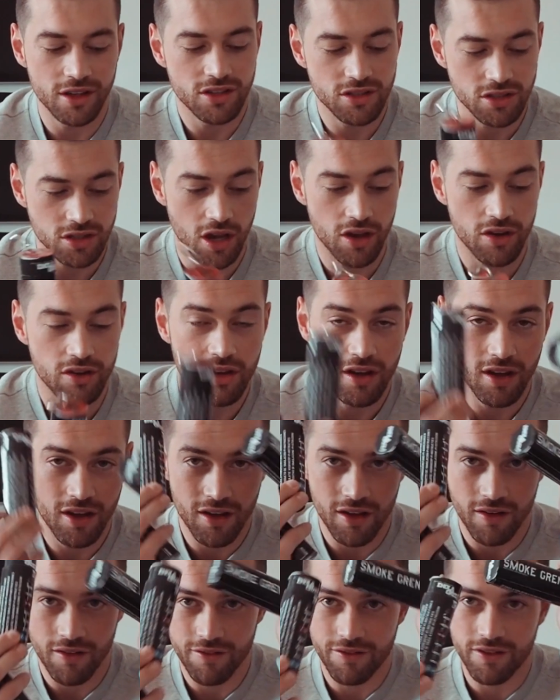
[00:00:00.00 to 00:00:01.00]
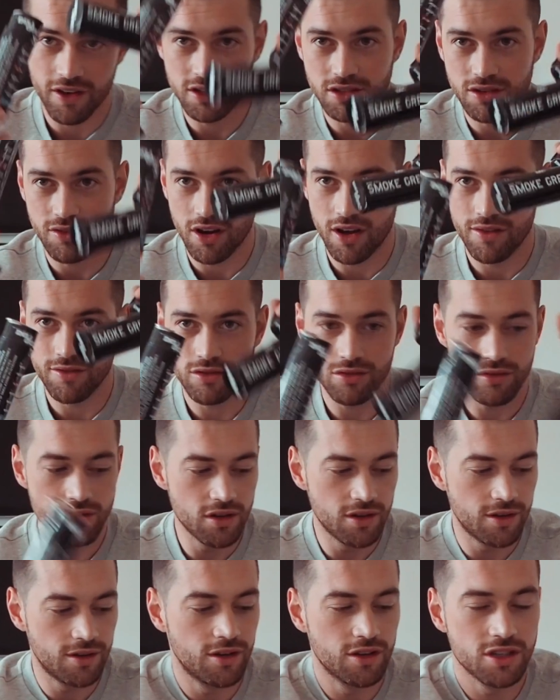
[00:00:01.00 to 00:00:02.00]
So first arrival,
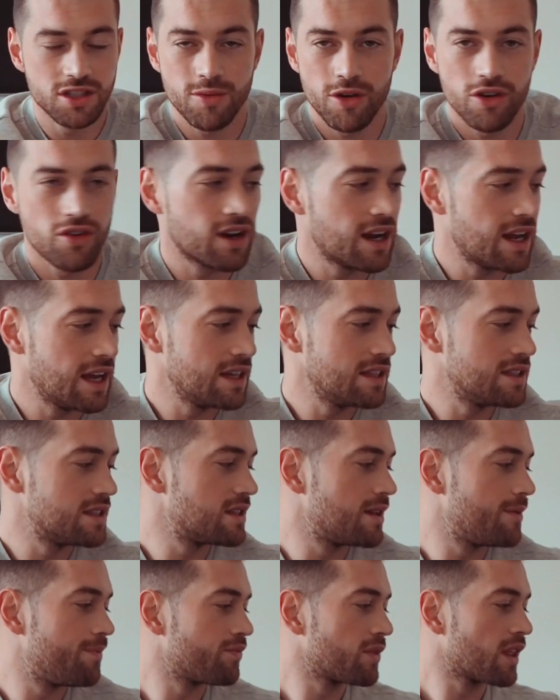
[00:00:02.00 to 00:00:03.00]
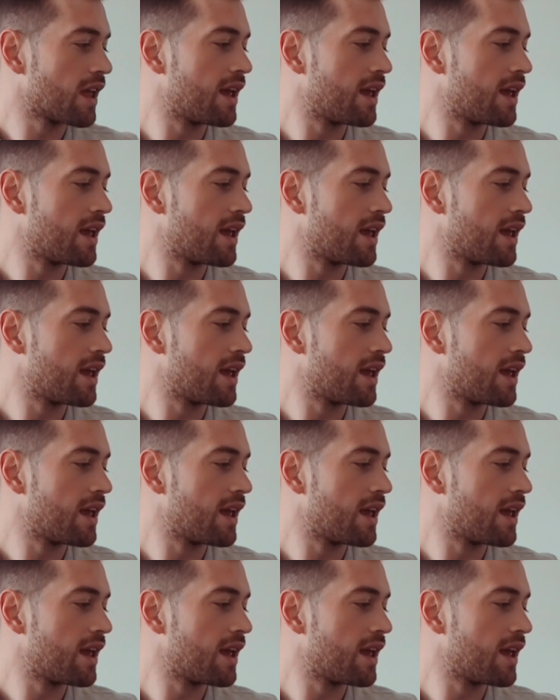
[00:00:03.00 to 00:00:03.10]
smoke grenades.